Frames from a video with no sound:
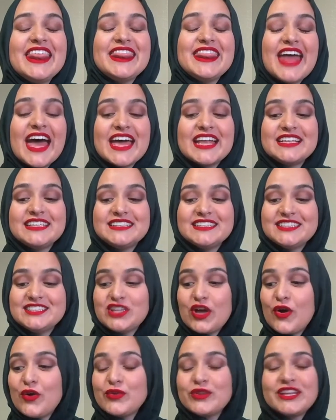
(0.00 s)
that
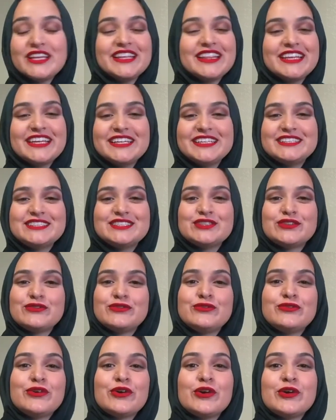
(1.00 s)
only leads
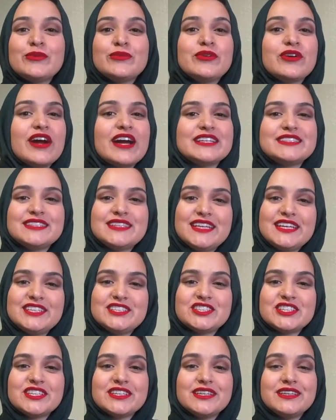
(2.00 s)
for
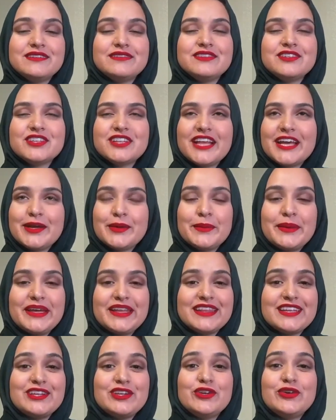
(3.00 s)
procrastination. If you're like
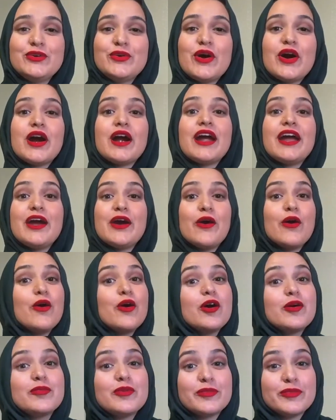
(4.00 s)
me, then you are a
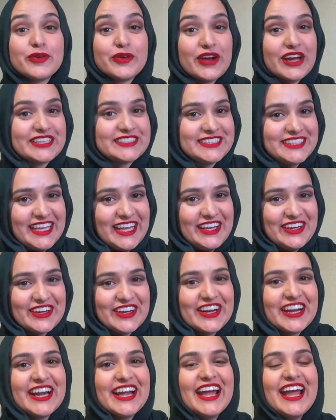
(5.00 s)
horrible
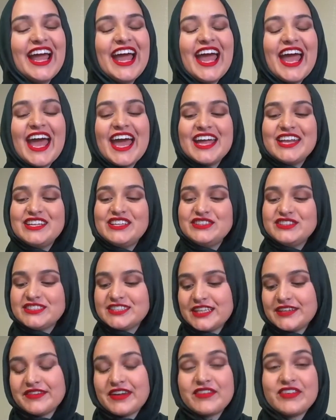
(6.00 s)
procrastinator and you
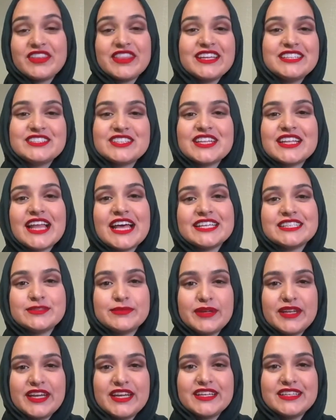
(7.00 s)
save everything to the last
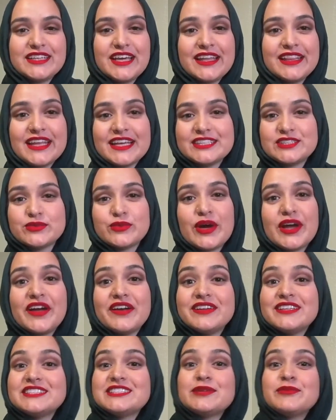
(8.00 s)
minute. And that's why
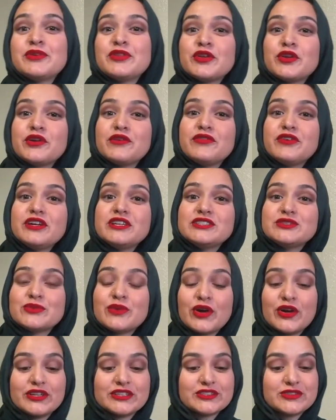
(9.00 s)
on December 31st,
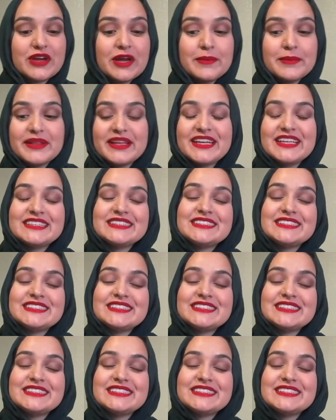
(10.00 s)
we're all scrambling